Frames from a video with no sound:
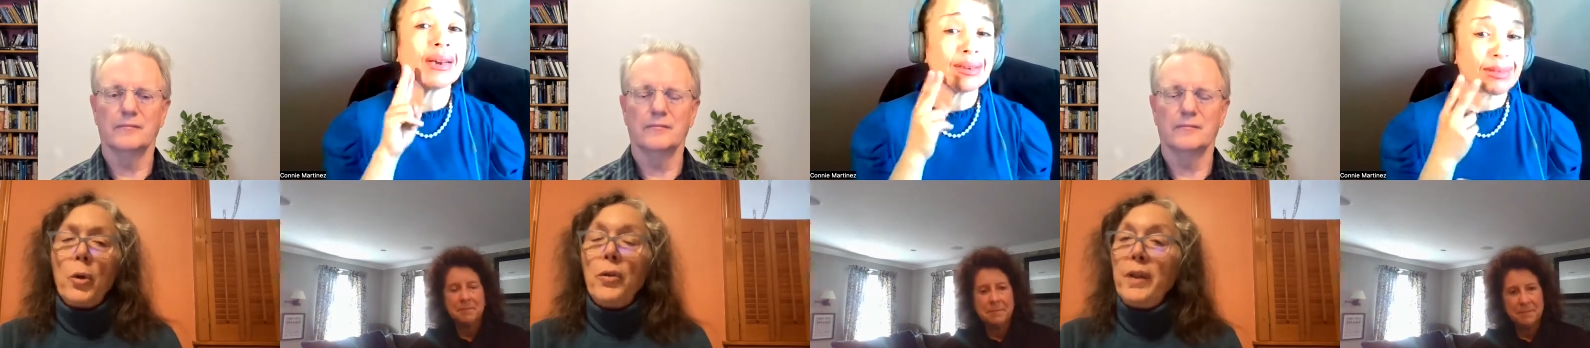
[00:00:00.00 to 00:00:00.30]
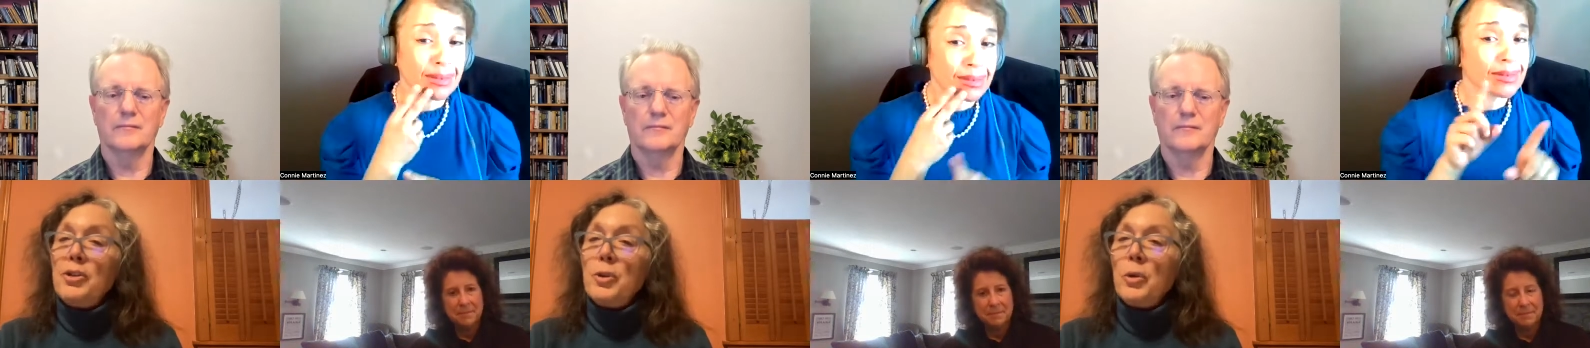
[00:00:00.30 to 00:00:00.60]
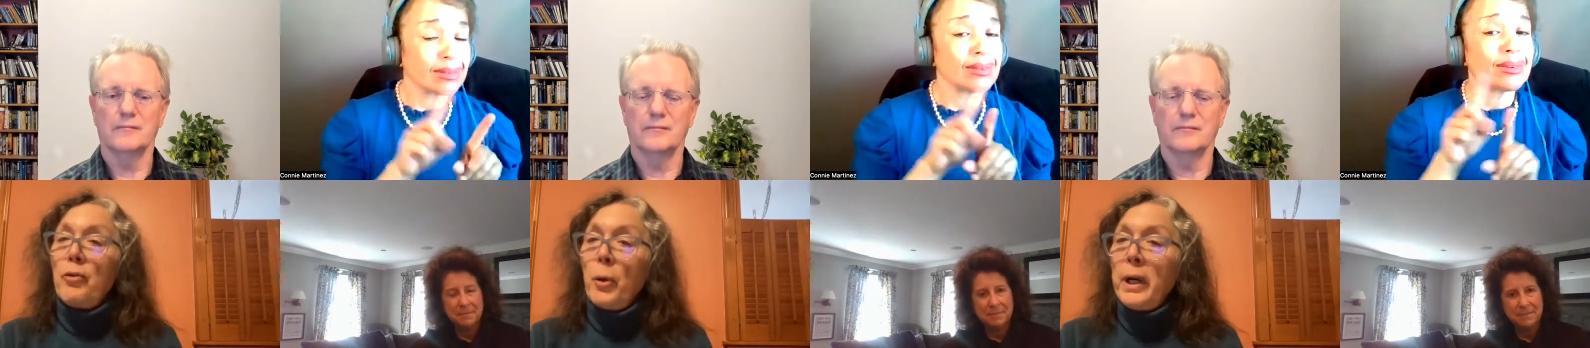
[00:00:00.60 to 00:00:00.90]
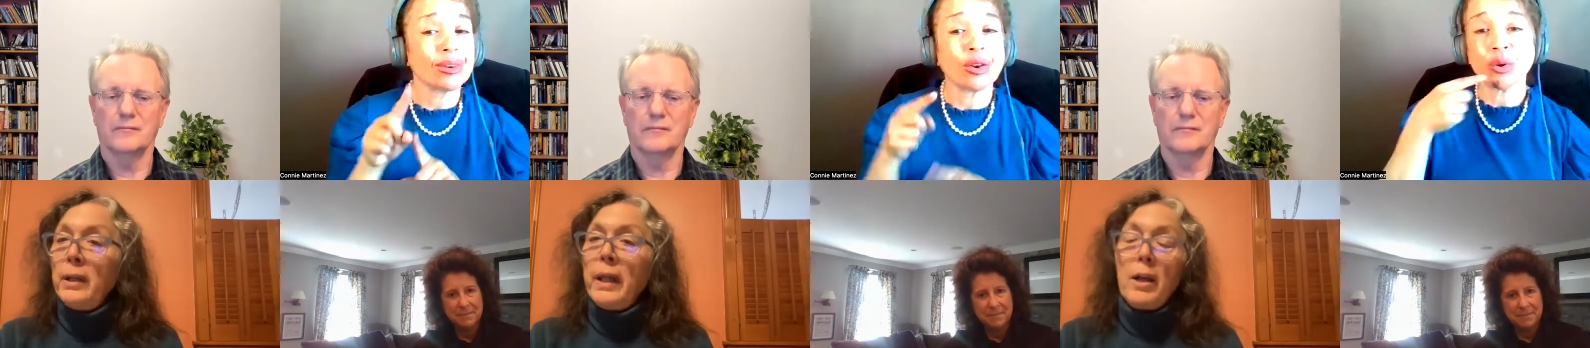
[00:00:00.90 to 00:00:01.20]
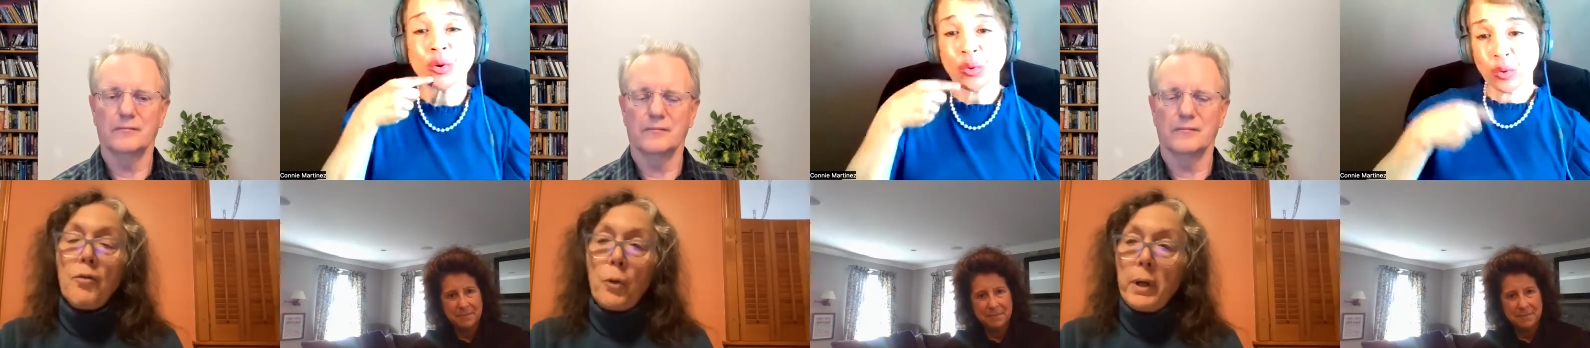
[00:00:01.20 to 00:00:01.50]
Speaker 1: told things to avoid,
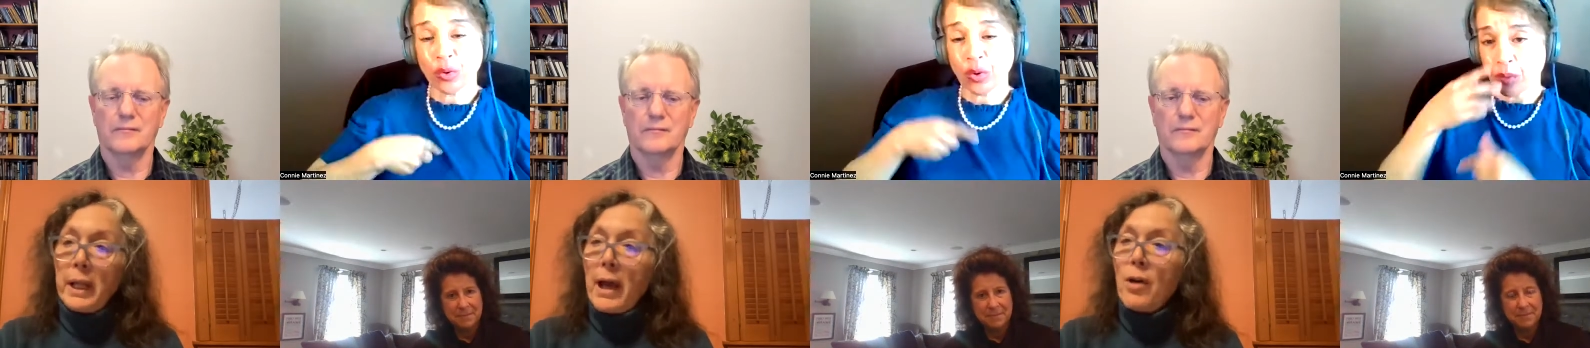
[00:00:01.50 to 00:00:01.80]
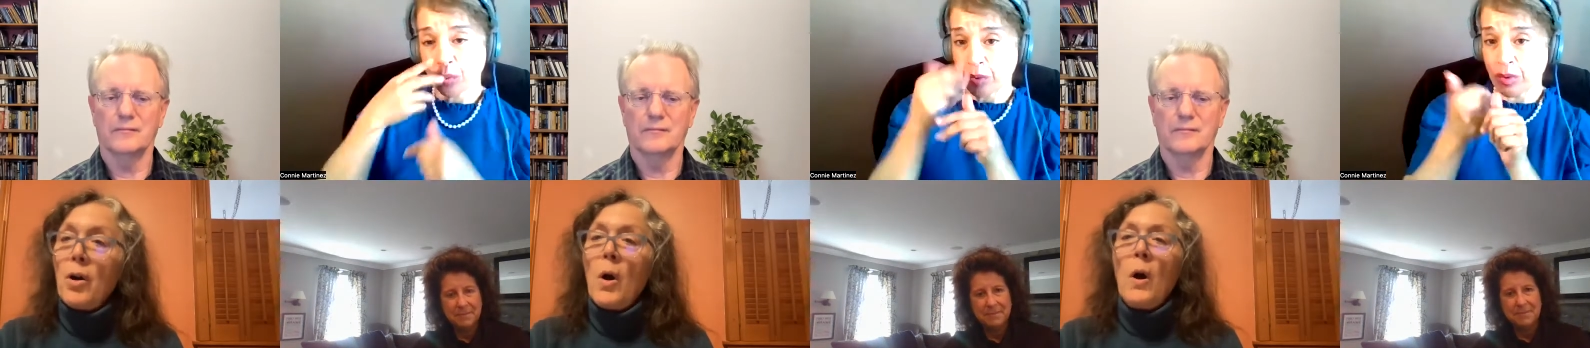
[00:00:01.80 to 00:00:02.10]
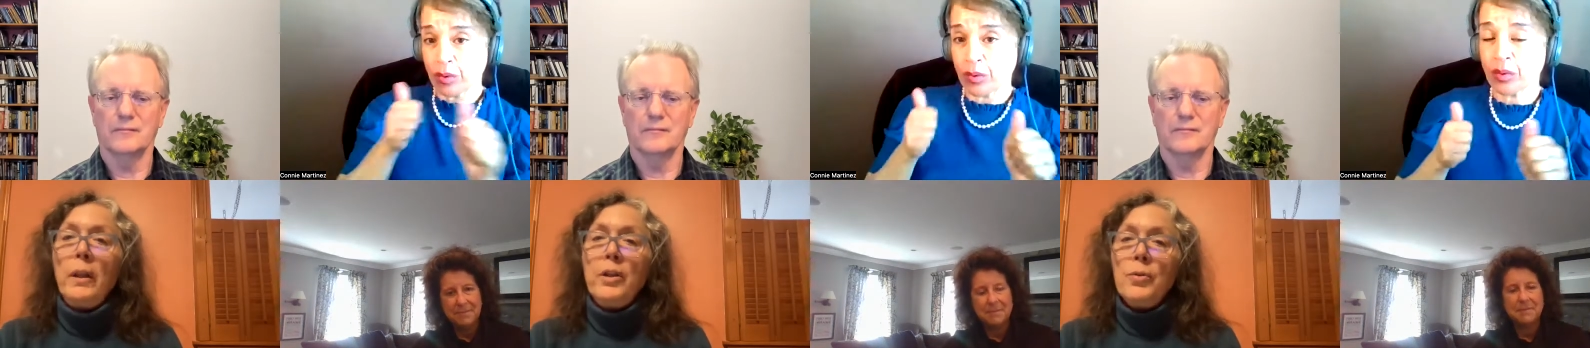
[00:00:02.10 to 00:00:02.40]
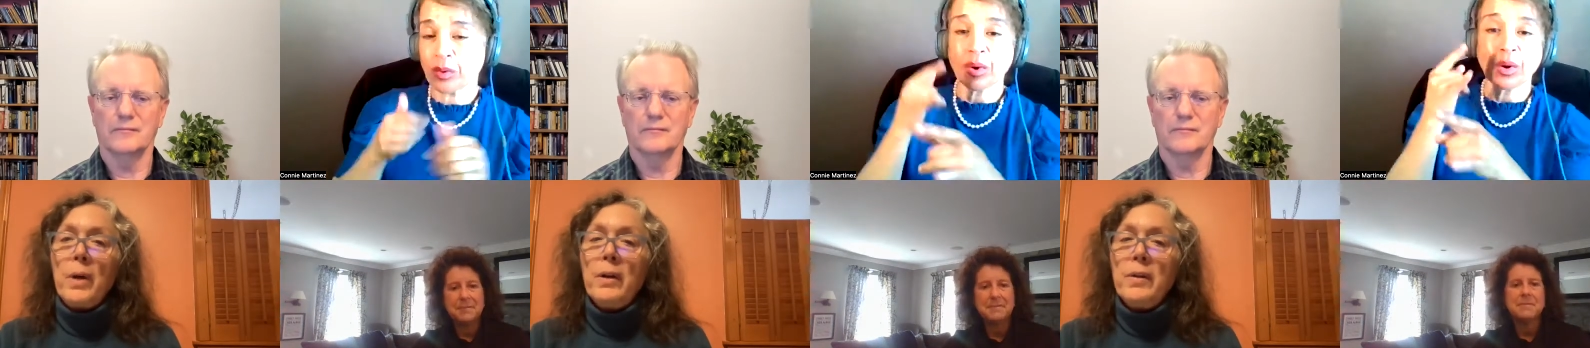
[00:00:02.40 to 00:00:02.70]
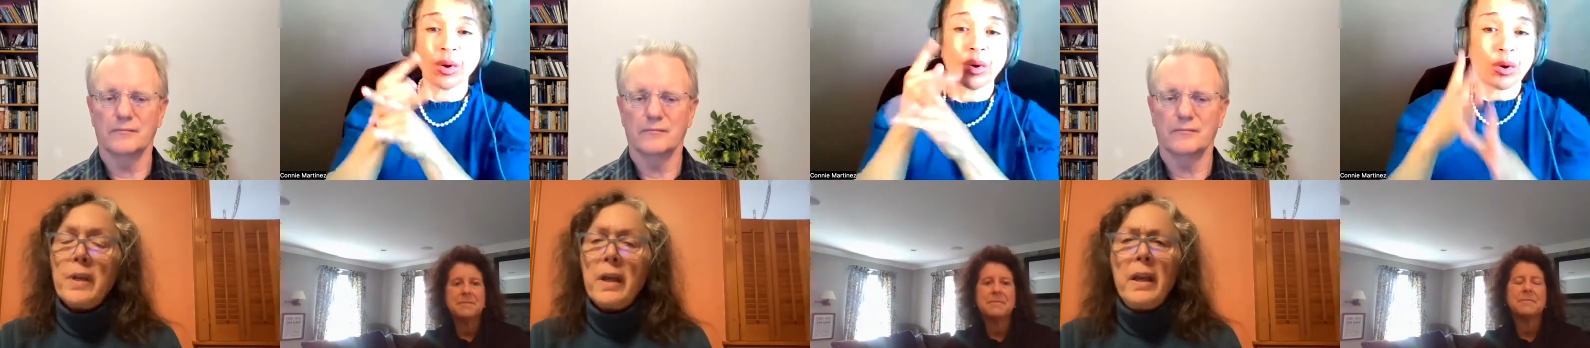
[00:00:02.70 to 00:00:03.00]
like avoiding alcohol and
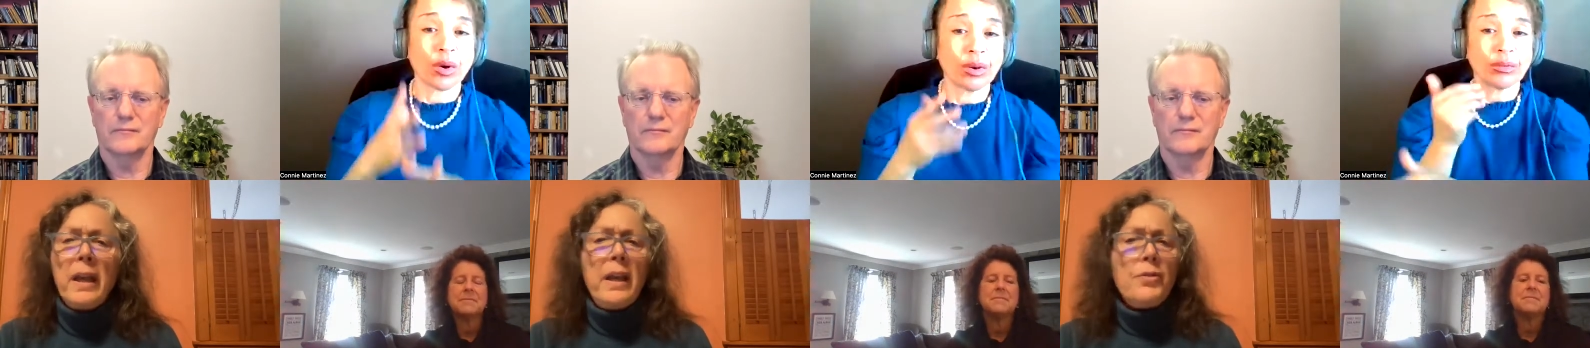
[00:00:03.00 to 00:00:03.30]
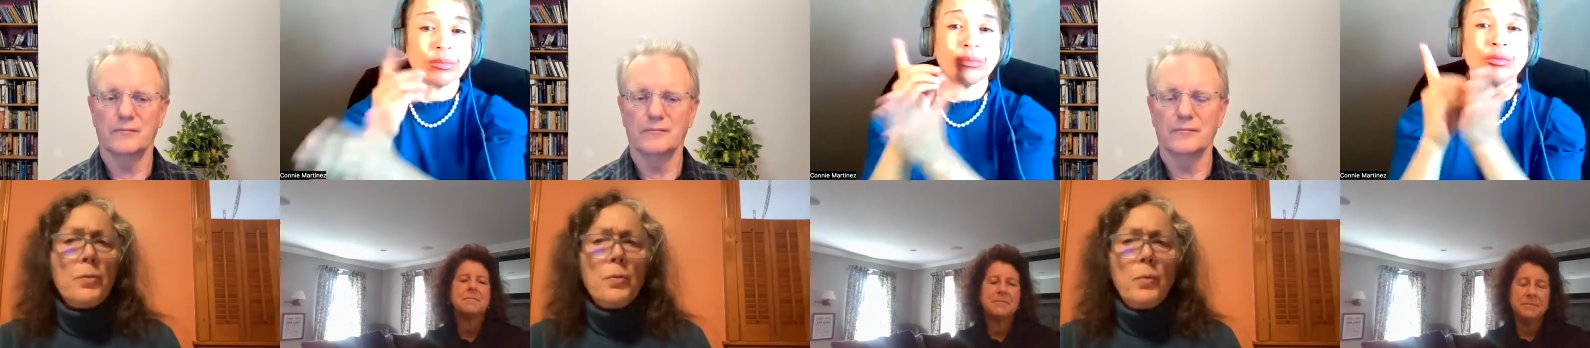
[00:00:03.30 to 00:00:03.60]
drugs. Is